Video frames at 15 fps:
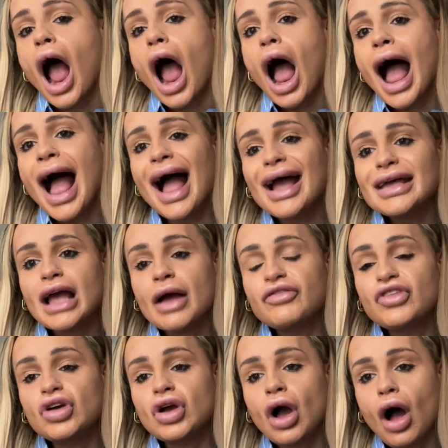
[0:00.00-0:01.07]
I
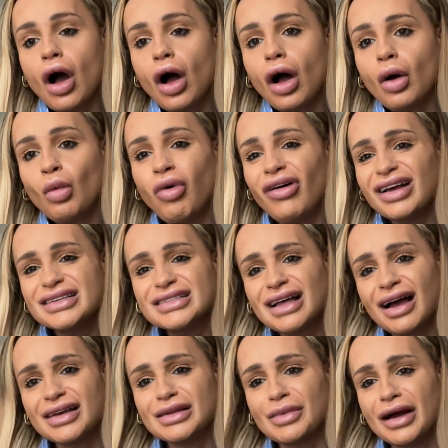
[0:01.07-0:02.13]
have got, what is
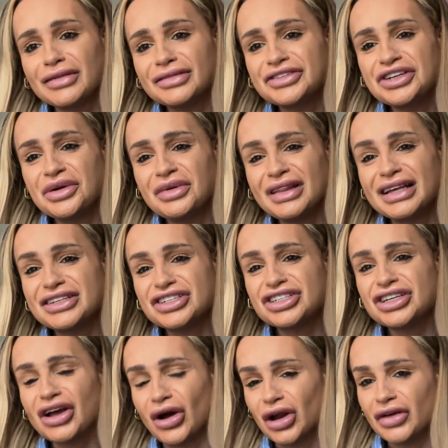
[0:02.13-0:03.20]
that in the back? Do you know when there's
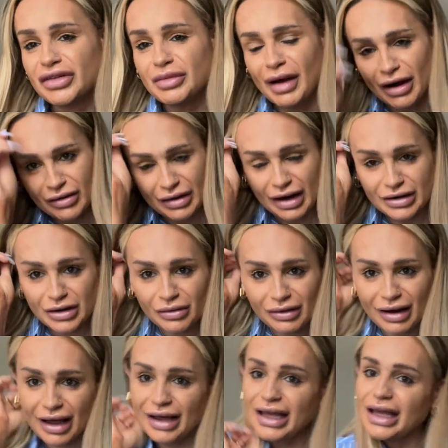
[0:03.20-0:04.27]
shit all over the background? I don't
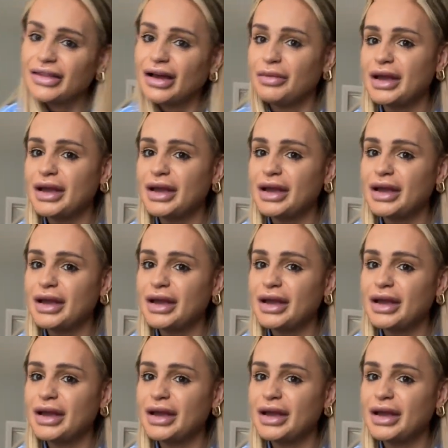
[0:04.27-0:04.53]
like that.